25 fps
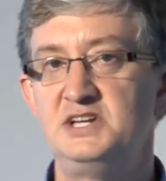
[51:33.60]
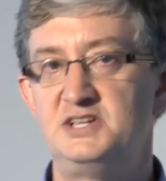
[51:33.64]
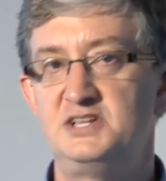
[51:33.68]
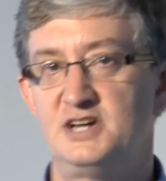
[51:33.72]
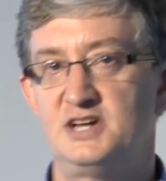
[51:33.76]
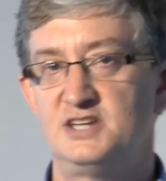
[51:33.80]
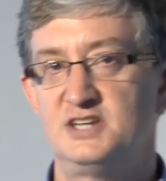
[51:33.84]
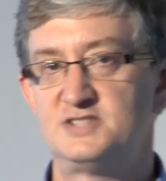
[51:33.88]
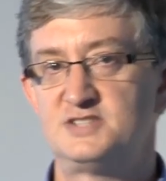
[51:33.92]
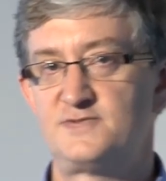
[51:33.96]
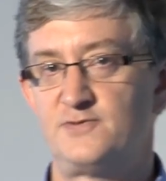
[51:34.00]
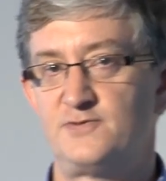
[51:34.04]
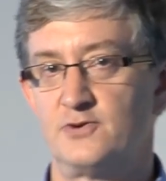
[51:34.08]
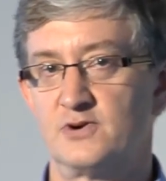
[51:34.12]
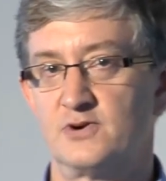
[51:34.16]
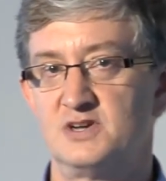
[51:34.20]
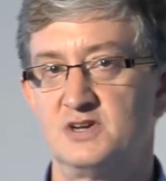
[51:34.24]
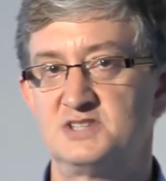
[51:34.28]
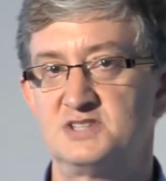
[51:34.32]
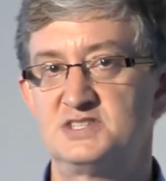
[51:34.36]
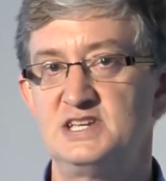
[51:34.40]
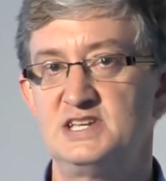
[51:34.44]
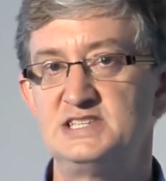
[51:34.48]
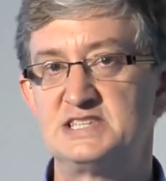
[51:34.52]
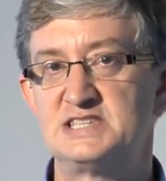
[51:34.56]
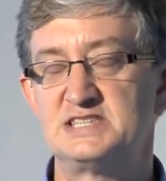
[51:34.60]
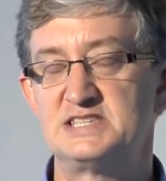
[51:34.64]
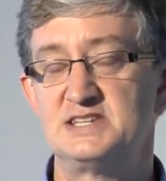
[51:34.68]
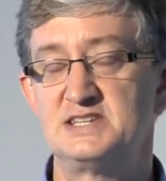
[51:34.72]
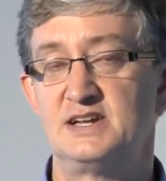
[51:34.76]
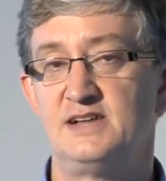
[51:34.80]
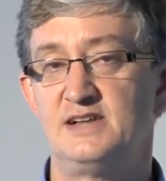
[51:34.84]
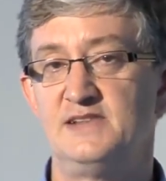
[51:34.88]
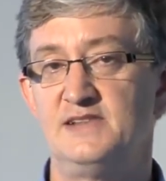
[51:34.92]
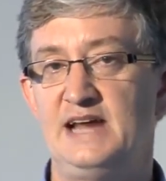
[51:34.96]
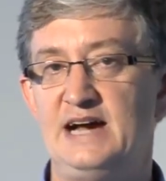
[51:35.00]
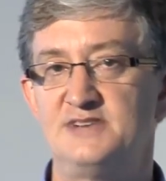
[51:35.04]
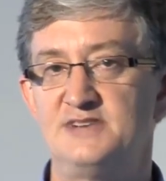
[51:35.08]
does for us is it
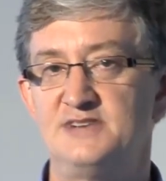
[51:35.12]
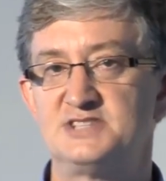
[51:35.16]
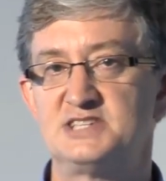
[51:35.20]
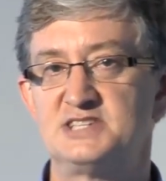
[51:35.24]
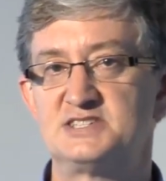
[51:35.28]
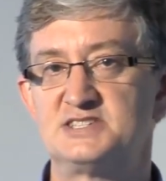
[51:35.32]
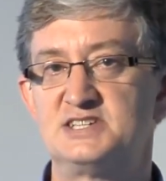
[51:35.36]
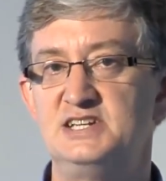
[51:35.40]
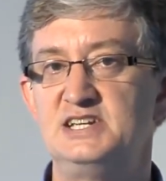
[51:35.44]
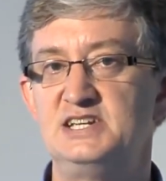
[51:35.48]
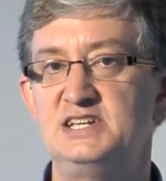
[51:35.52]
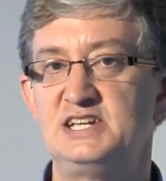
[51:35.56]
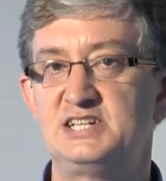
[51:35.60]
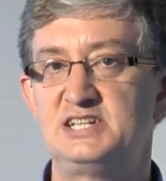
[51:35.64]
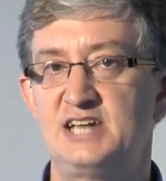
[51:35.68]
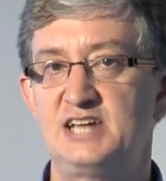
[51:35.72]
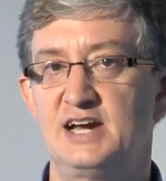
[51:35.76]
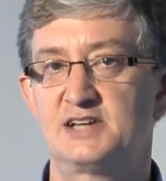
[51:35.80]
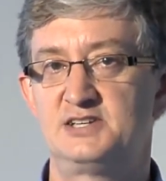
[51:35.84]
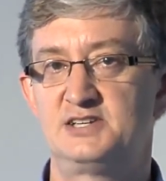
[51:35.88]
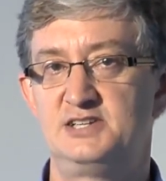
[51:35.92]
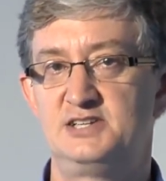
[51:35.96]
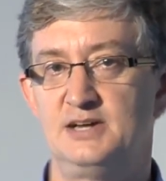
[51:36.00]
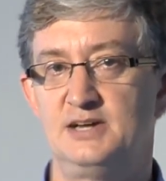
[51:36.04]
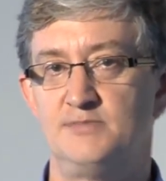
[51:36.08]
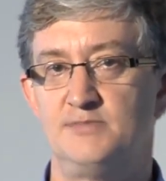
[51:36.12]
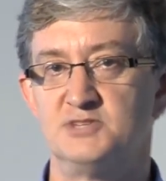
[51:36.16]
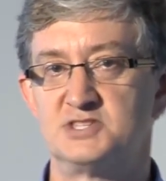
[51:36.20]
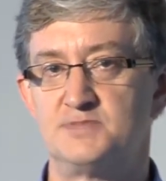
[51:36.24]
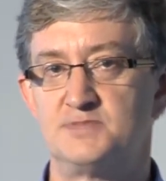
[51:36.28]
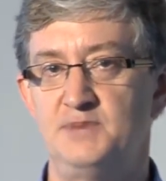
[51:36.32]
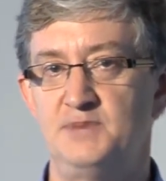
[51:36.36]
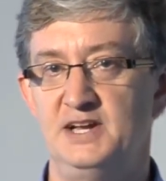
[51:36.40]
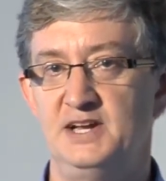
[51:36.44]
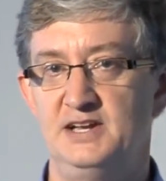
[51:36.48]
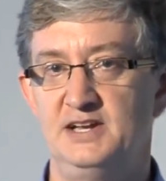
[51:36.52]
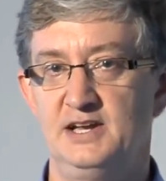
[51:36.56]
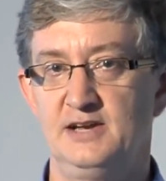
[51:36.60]
allows us to detect double
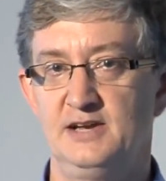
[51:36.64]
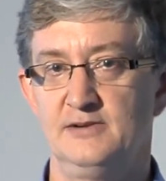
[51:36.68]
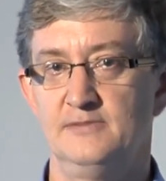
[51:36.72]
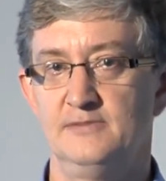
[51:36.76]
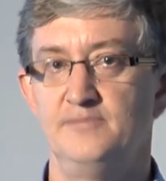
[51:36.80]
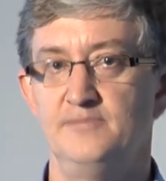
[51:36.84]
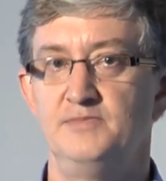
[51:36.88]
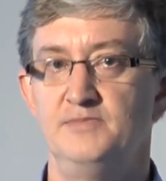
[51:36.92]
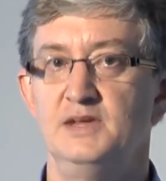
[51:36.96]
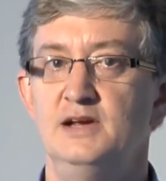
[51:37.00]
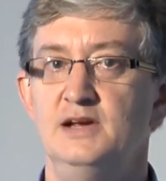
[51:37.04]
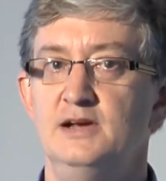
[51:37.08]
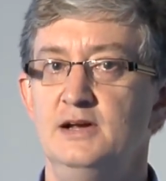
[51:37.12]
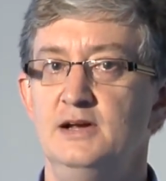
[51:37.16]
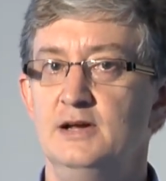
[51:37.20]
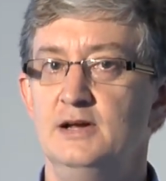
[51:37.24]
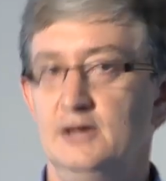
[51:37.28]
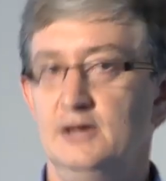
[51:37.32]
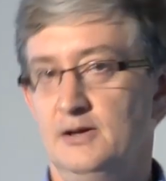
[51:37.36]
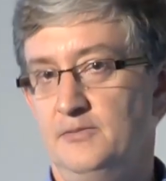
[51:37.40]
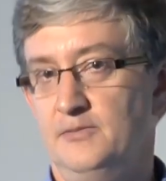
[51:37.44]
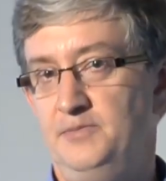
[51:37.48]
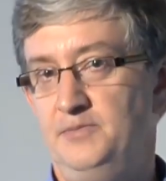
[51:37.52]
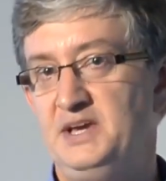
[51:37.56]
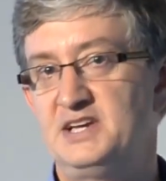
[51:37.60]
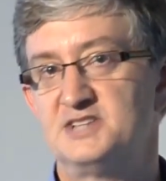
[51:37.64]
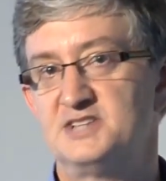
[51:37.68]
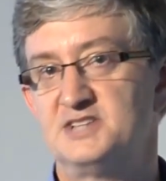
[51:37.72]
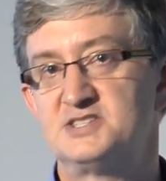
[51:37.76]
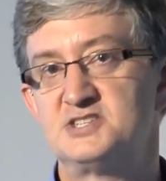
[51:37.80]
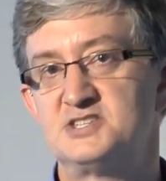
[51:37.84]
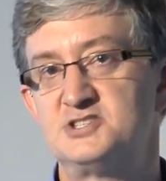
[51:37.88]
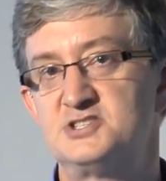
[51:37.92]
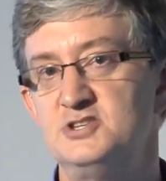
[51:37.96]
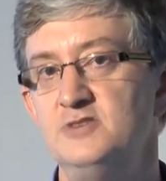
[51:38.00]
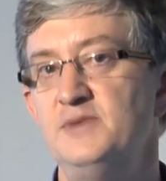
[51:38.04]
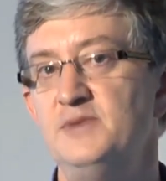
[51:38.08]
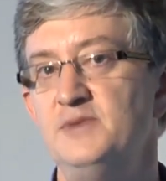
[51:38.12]
spending. Because
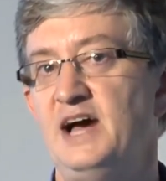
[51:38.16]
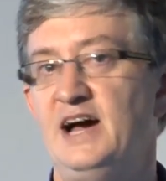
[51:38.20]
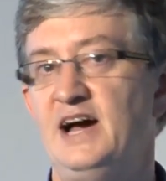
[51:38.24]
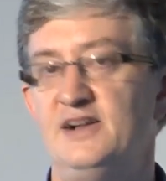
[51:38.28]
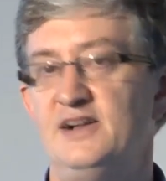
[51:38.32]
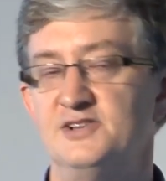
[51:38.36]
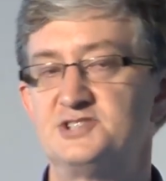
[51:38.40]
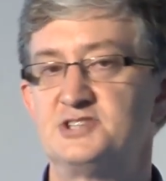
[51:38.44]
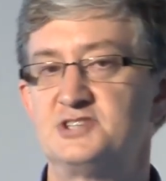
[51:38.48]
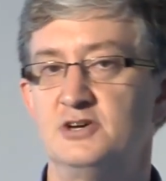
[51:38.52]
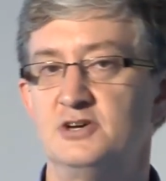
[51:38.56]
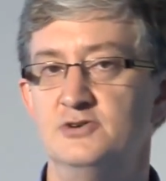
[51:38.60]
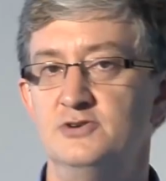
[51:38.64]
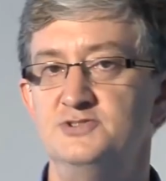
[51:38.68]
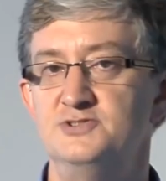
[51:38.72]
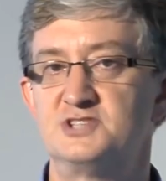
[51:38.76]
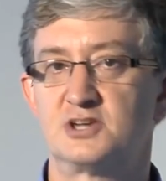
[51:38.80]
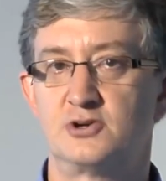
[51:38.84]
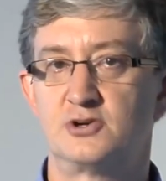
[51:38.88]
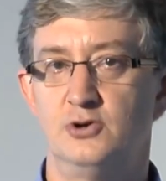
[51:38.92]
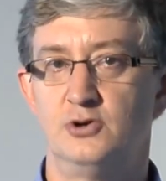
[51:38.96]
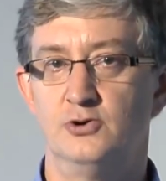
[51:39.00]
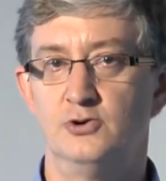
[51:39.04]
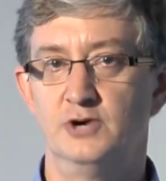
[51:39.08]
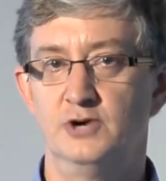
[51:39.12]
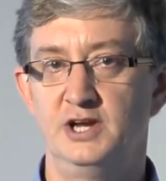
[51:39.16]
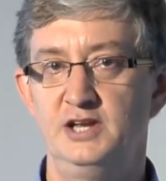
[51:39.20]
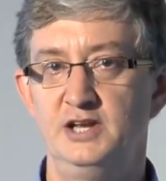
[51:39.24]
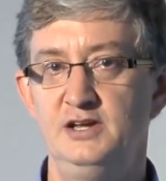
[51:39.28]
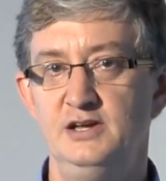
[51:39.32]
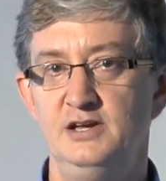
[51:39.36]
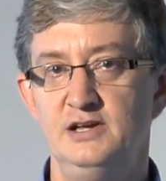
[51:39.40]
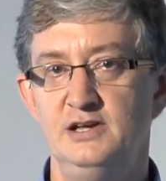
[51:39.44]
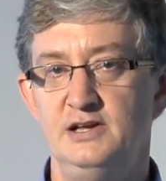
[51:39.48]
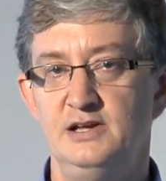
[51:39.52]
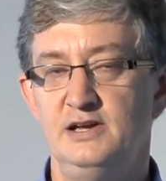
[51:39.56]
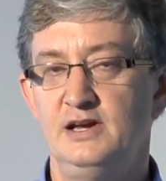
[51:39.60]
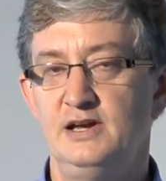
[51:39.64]
assume Alice owns a coin,
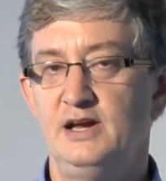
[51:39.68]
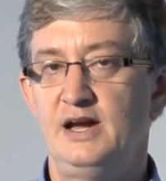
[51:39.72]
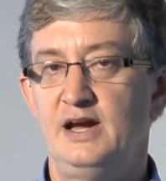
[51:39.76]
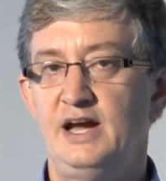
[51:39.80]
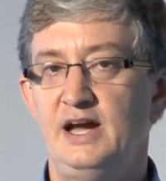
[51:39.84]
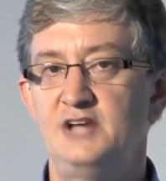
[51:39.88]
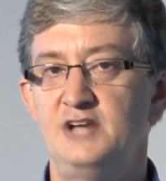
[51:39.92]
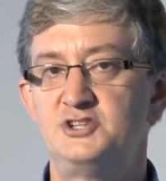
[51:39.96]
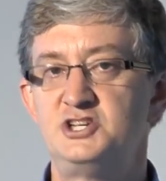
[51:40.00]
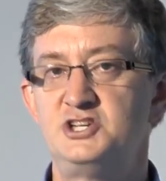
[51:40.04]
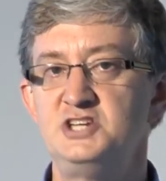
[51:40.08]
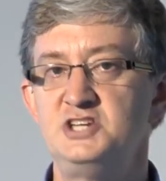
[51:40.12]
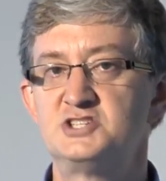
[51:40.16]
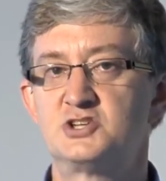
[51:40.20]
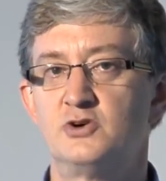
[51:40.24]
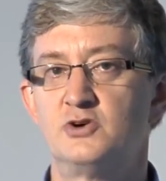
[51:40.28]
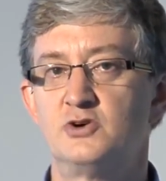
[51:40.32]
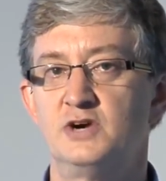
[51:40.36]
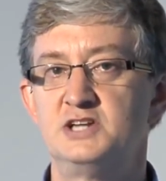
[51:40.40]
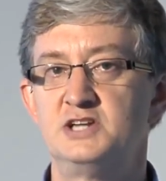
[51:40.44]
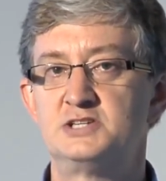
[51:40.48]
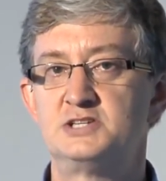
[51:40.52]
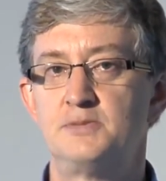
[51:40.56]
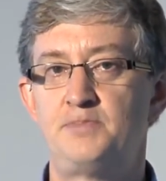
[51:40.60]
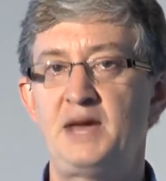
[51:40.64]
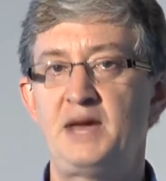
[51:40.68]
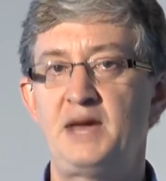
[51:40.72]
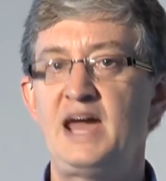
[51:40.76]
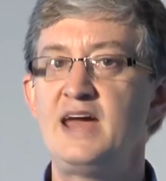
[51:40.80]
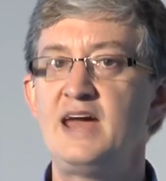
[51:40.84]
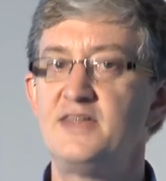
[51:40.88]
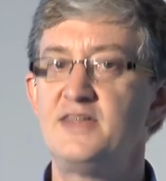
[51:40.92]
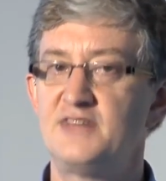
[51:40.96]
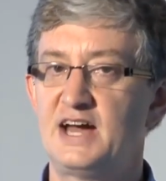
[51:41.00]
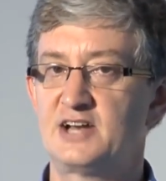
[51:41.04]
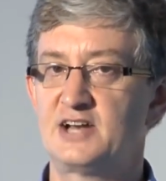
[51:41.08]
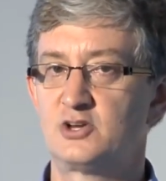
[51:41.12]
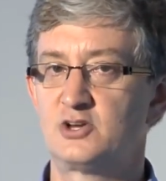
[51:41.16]
and she's going to pay
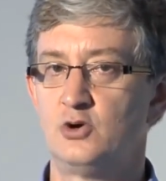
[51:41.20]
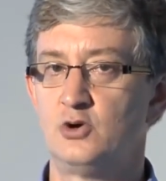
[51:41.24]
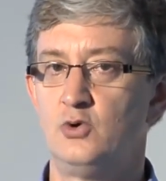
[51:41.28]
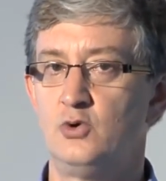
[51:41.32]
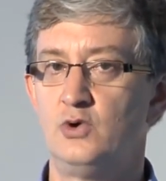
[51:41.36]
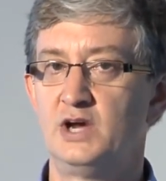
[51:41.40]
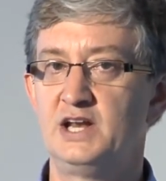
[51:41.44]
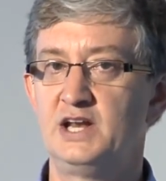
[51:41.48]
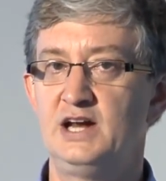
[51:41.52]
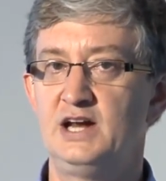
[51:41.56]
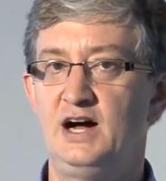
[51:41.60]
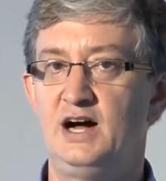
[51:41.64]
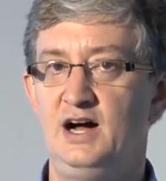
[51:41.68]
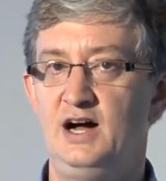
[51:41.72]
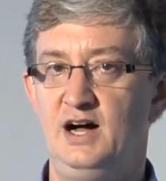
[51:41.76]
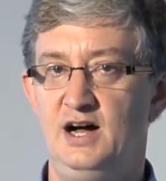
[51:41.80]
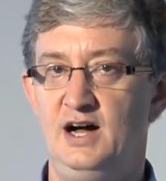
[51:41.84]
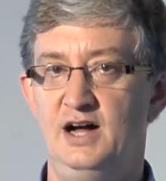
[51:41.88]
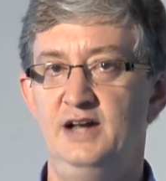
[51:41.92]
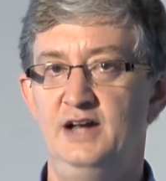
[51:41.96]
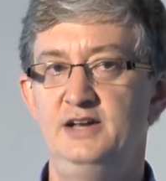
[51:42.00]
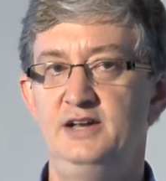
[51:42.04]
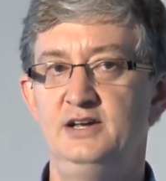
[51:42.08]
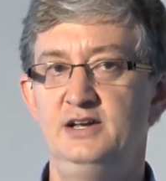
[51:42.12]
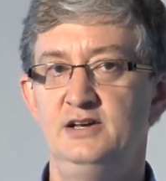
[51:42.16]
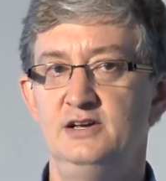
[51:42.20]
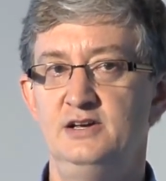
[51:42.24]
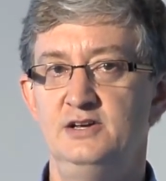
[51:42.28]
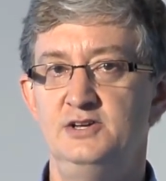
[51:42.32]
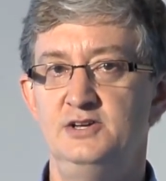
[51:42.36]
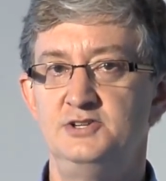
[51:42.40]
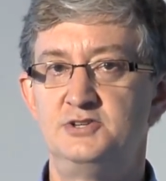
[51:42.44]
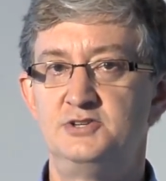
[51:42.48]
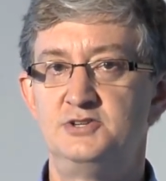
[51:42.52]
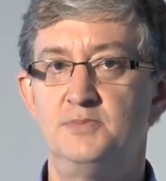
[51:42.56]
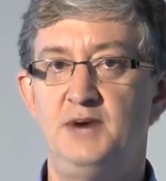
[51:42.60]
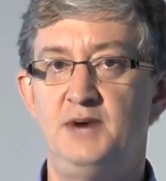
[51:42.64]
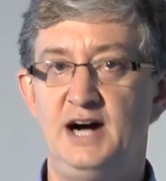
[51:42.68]
that coin on
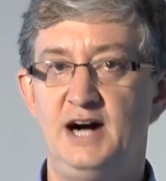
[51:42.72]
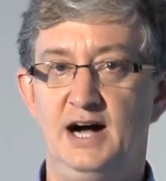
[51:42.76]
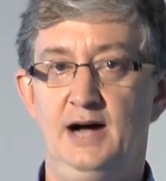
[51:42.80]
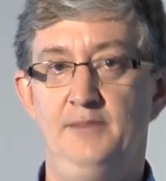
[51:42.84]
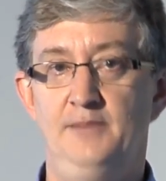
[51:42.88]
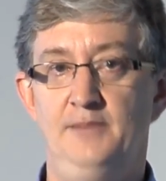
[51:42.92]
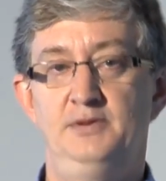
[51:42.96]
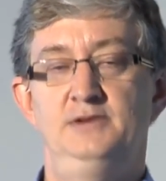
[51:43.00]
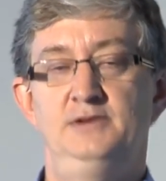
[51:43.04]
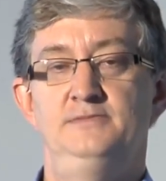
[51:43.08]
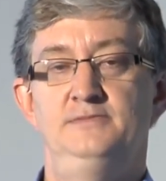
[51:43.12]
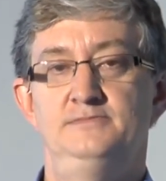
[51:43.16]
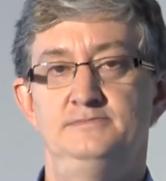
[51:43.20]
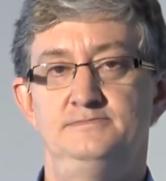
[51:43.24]
to Bob.